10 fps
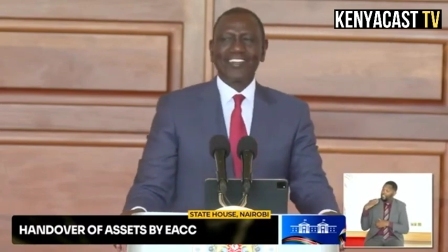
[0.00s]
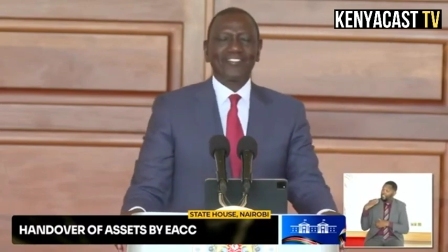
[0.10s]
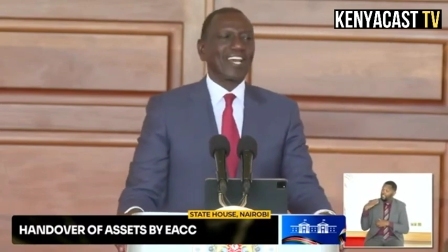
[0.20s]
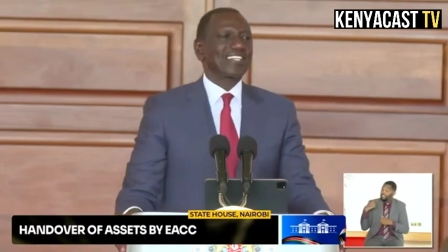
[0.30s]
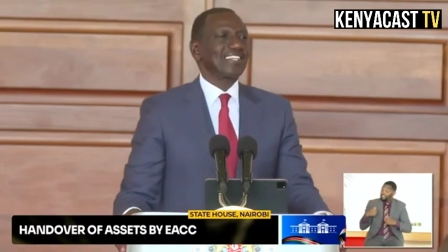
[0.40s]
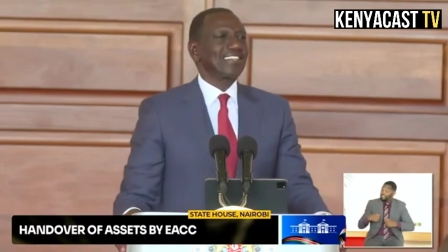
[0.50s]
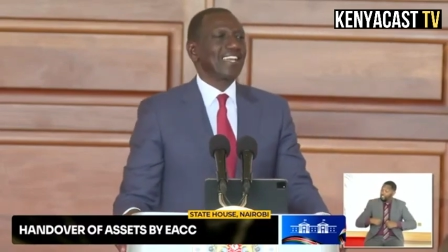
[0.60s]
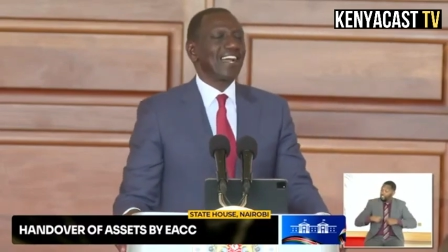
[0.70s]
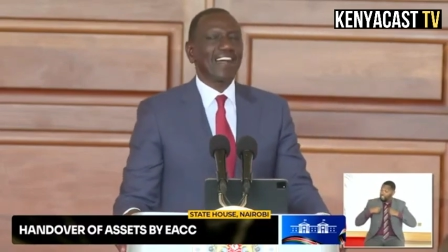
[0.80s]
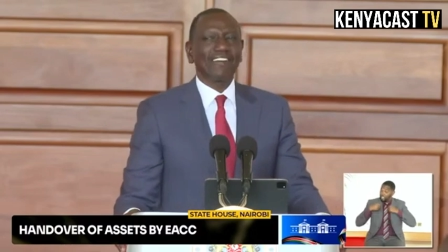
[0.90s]
that they
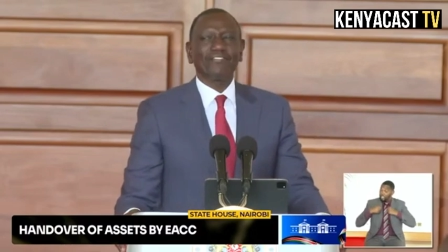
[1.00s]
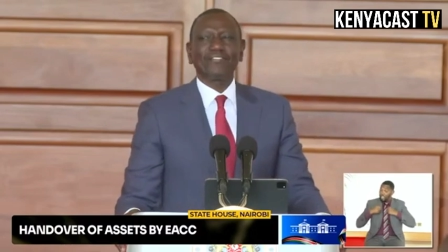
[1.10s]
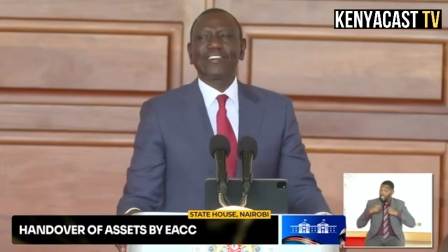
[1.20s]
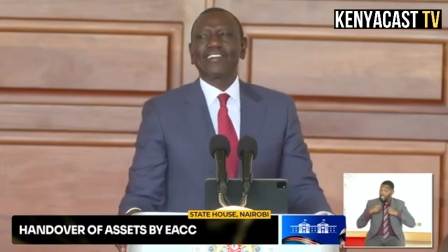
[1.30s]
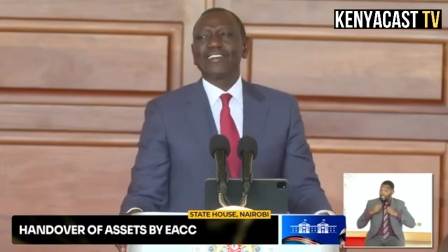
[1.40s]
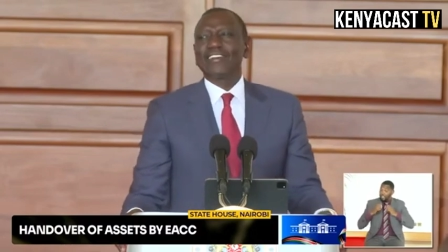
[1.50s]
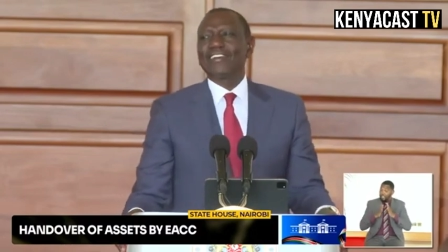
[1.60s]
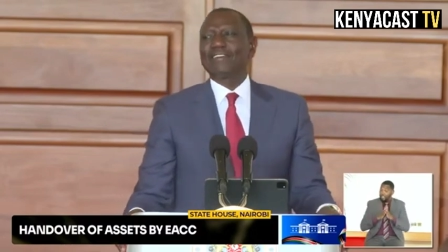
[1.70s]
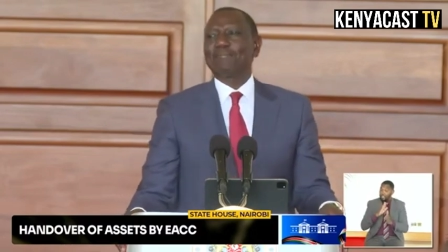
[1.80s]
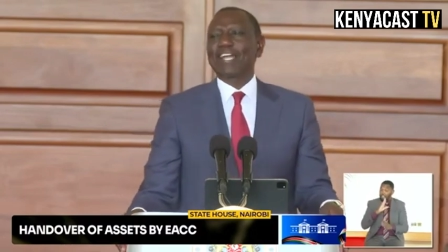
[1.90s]
have
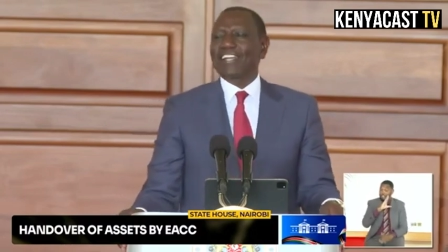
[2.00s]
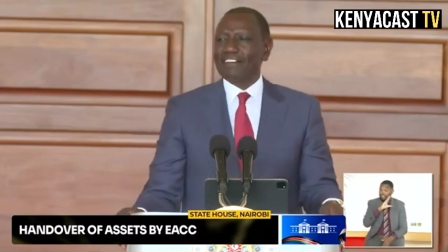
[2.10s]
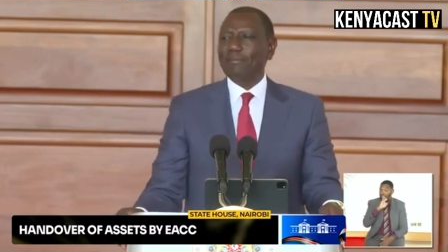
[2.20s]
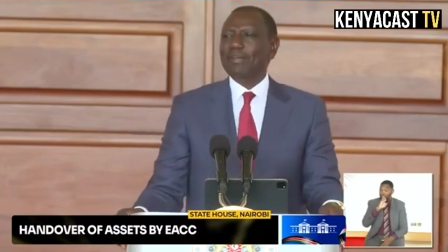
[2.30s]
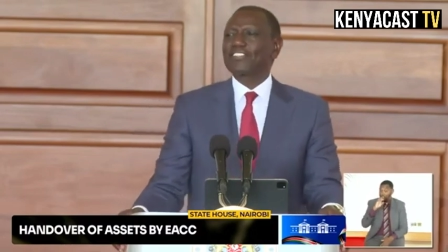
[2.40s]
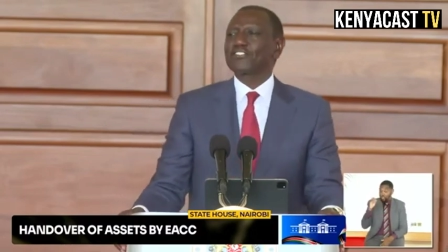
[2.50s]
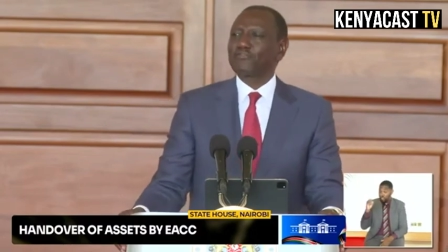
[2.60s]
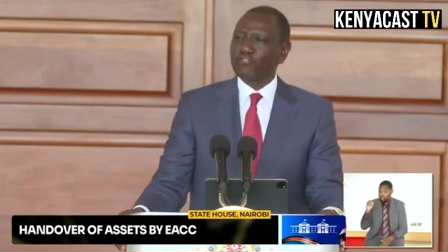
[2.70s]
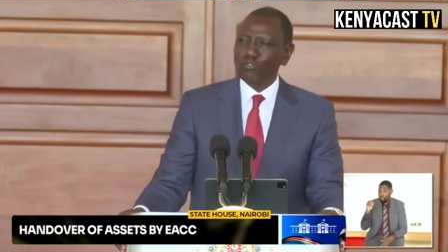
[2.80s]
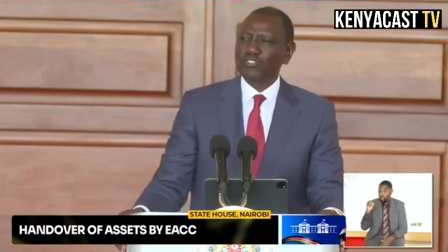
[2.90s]
my government's
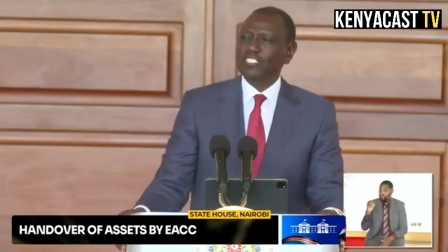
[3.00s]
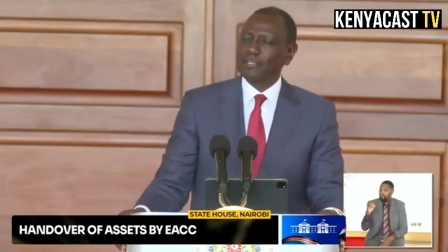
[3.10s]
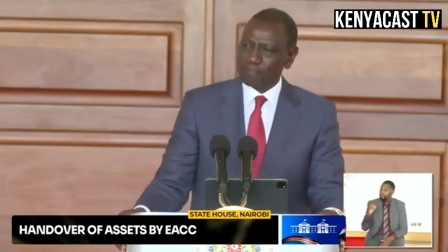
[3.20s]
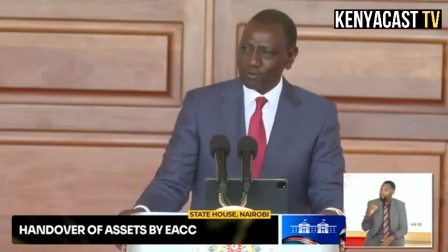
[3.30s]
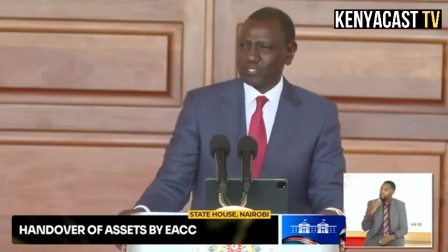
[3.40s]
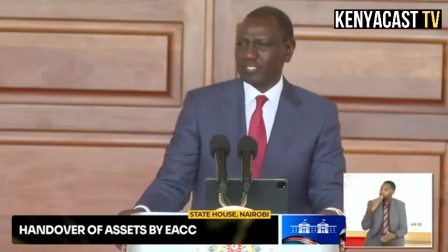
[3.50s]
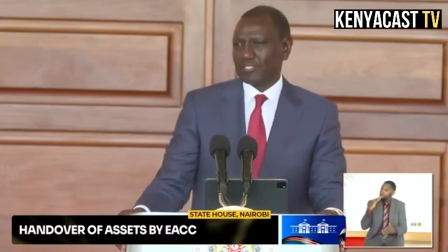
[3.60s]
full support.